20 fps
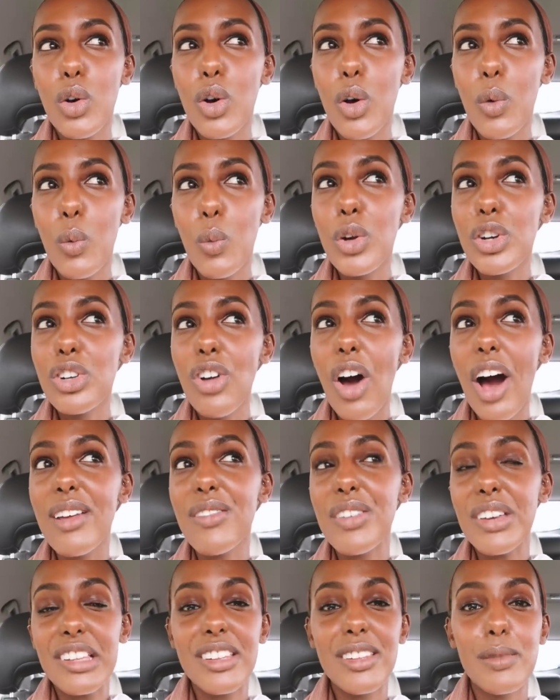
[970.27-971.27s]
could, would not
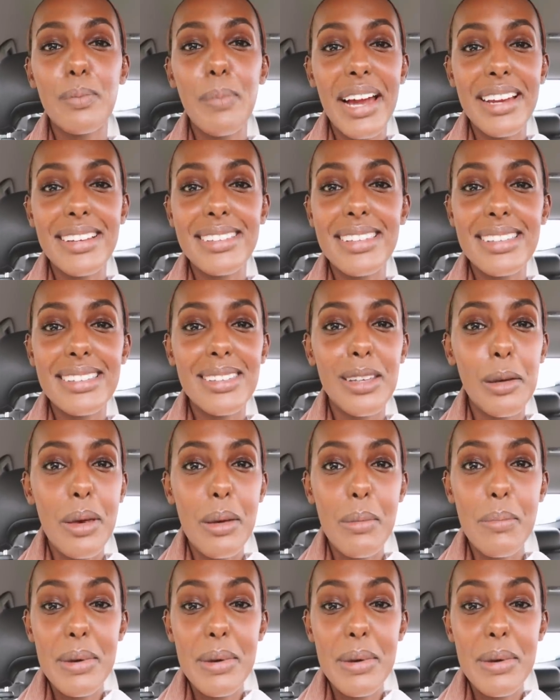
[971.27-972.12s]
have expected to be